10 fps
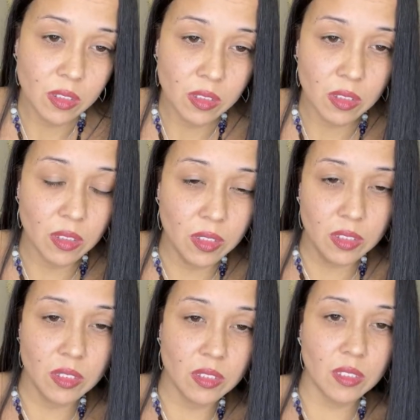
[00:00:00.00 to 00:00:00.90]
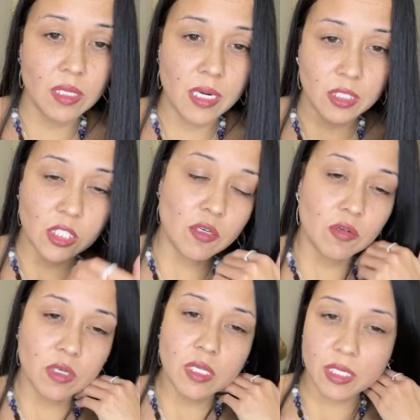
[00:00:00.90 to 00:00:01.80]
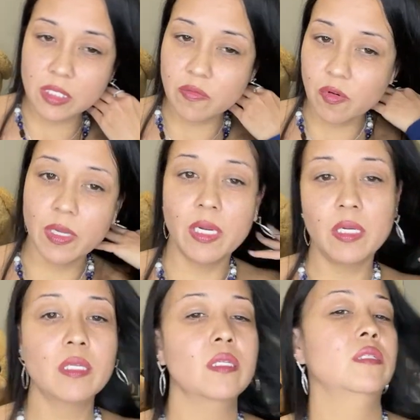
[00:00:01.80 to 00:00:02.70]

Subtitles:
and listen to that general collective reading.